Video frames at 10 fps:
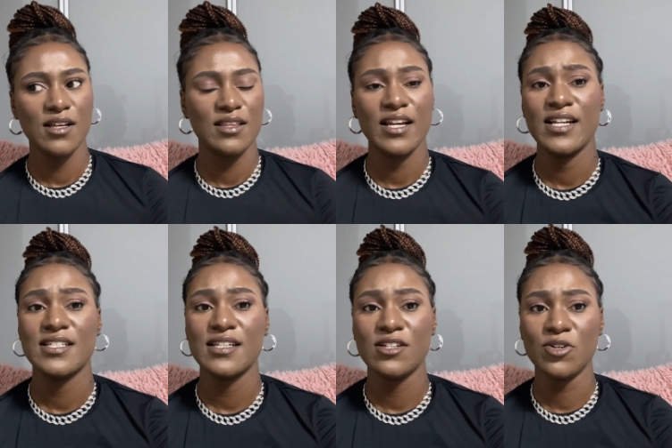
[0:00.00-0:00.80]
that I
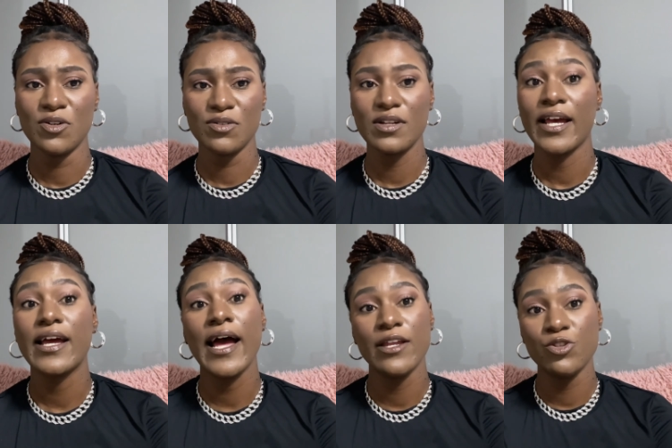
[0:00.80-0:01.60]
didn't know, like,
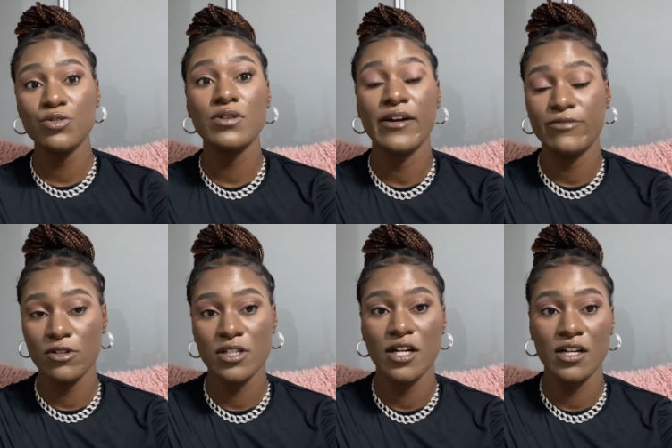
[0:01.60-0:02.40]
I knew I
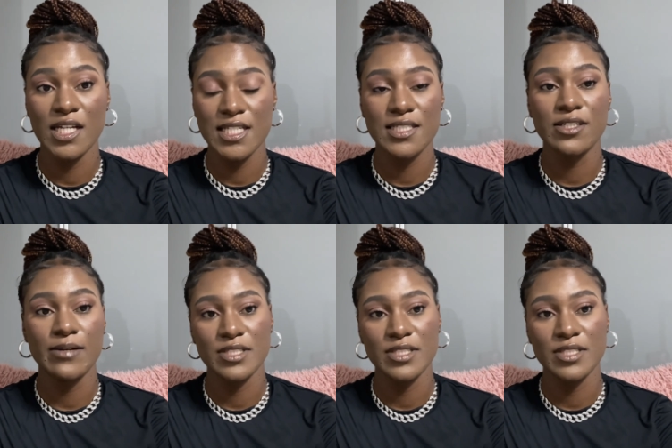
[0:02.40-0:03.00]
followed her on Instagram.